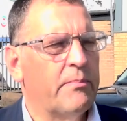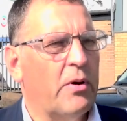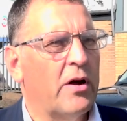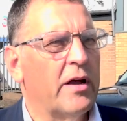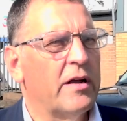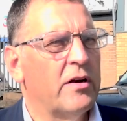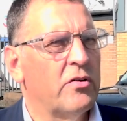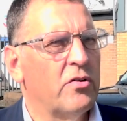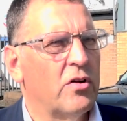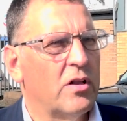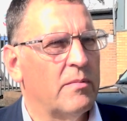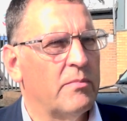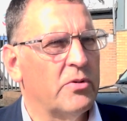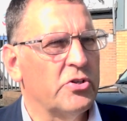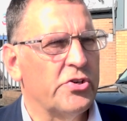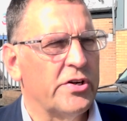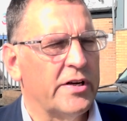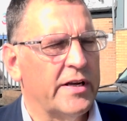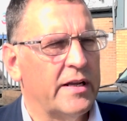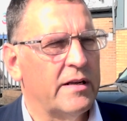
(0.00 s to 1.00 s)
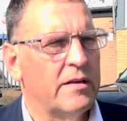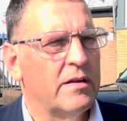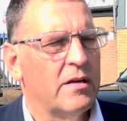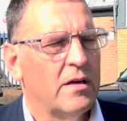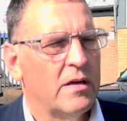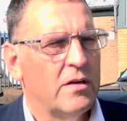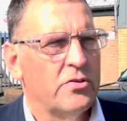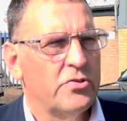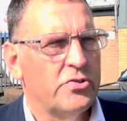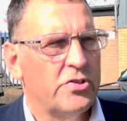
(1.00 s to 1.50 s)
buying another machine,
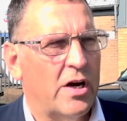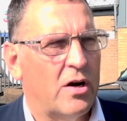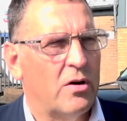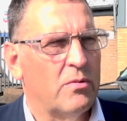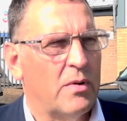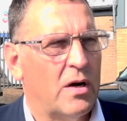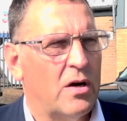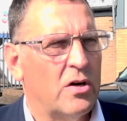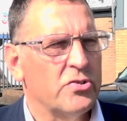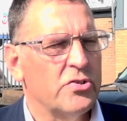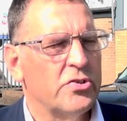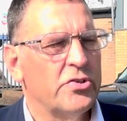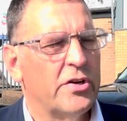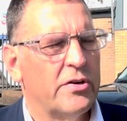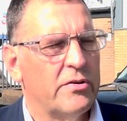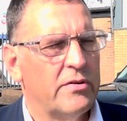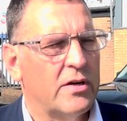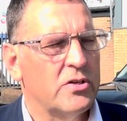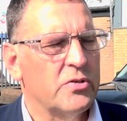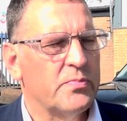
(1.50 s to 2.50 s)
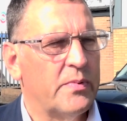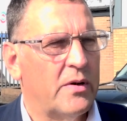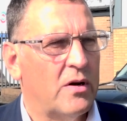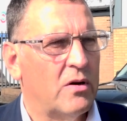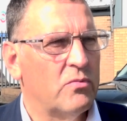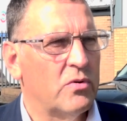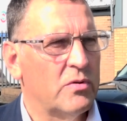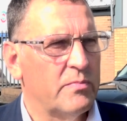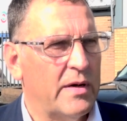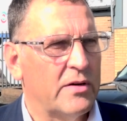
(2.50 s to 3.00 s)
Joemars and
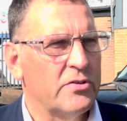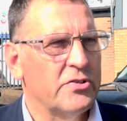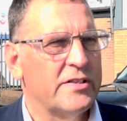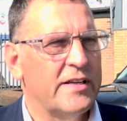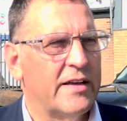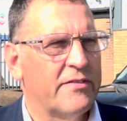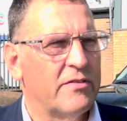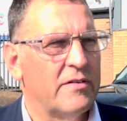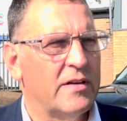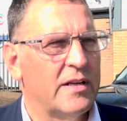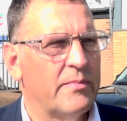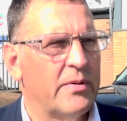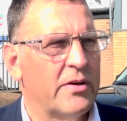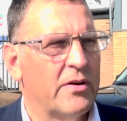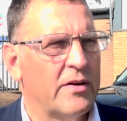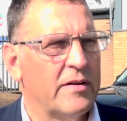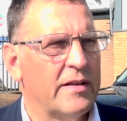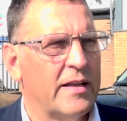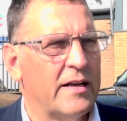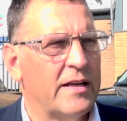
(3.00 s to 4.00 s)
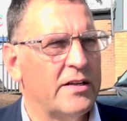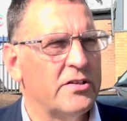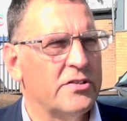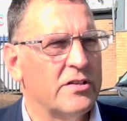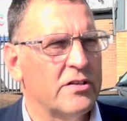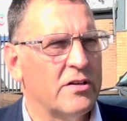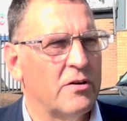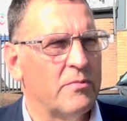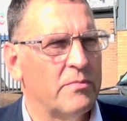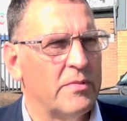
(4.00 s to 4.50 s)
Eurospark would most definitely be on the list
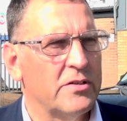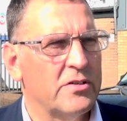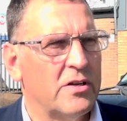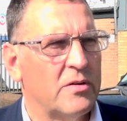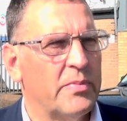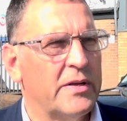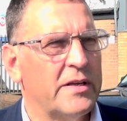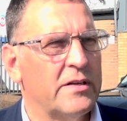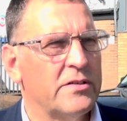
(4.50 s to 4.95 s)
of companies I'd be